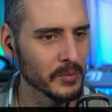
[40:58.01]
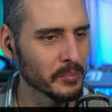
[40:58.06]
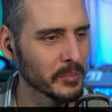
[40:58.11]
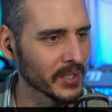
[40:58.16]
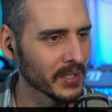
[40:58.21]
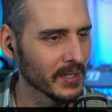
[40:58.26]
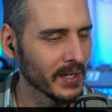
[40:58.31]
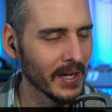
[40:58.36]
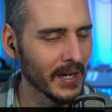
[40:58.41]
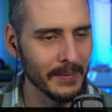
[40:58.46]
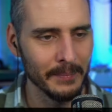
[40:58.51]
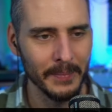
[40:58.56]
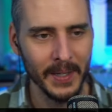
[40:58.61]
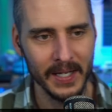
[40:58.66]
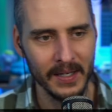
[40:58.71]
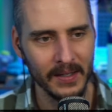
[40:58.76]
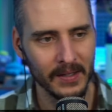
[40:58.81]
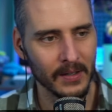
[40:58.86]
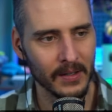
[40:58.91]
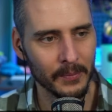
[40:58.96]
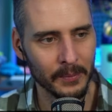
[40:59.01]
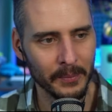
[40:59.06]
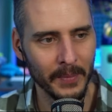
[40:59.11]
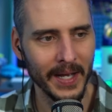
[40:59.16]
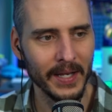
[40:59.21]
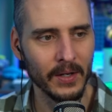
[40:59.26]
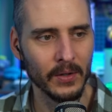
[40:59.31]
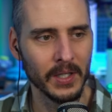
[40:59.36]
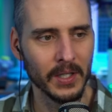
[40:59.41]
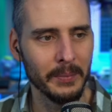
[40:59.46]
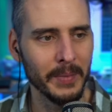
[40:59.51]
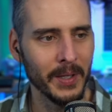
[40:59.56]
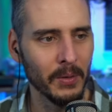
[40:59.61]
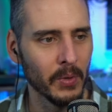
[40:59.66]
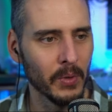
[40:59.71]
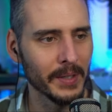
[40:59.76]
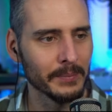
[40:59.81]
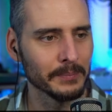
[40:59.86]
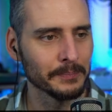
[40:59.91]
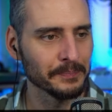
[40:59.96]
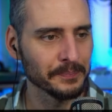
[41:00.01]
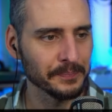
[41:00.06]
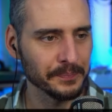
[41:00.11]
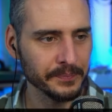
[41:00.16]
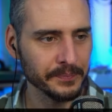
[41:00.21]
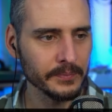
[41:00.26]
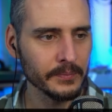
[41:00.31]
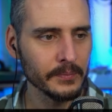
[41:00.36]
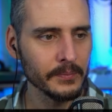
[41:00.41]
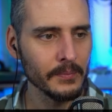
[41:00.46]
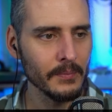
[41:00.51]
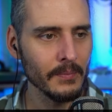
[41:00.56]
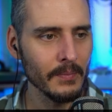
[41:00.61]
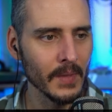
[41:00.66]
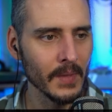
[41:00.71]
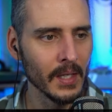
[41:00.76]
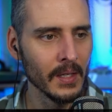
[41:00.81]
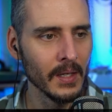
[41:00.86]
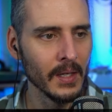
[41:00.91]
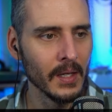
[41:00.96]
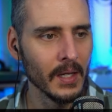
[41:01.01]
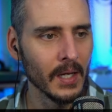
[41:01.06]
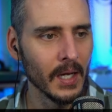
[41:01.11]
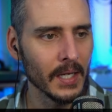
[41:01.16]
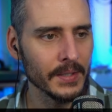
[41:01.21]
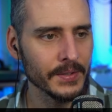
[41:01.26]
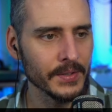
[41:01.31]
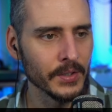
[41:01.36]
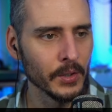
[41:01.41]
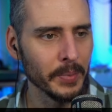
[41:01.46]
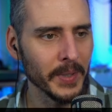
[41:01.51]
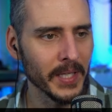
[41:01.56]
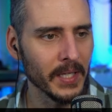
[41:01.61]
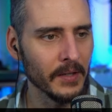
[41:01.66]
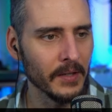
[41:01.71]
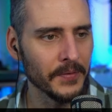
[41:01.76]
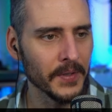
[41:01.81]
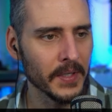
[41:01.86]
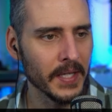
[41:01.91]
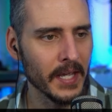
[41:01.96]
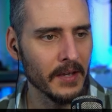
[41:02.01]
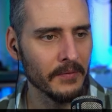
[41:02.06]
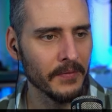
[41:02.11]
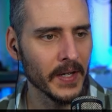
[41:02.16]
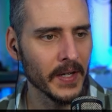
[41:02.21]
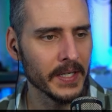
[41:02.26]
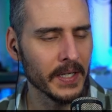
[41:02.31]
but I might uh, might only be one. A uh, Snoopy, if you can't find